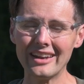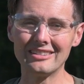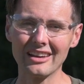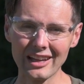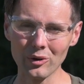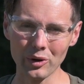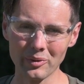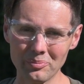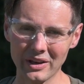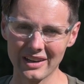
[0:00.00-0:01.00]
Ideally, it would have
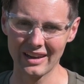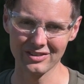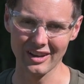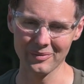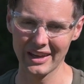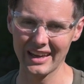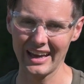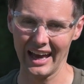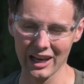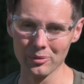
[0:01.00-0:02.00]
been better to have something
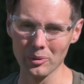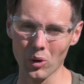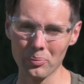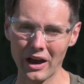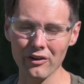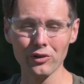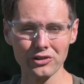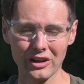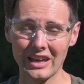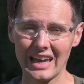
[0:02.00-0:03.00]
a little bit more powerful
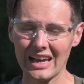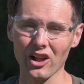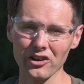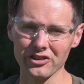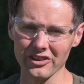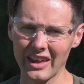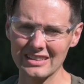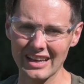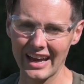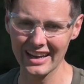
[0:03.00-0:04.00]
so I could get closer to that
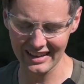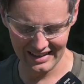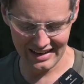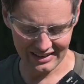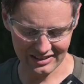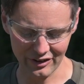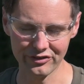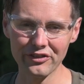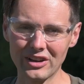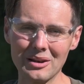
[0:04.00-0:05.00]
target. Say so a
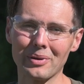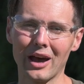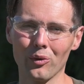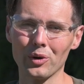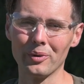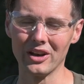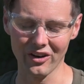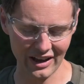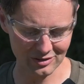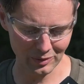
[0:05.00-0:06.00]
15 power would have been
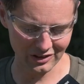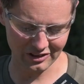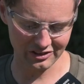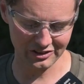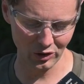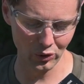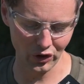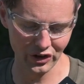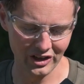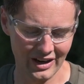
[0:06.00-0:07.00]
nice, but this is still
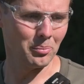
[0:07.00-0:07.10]
good.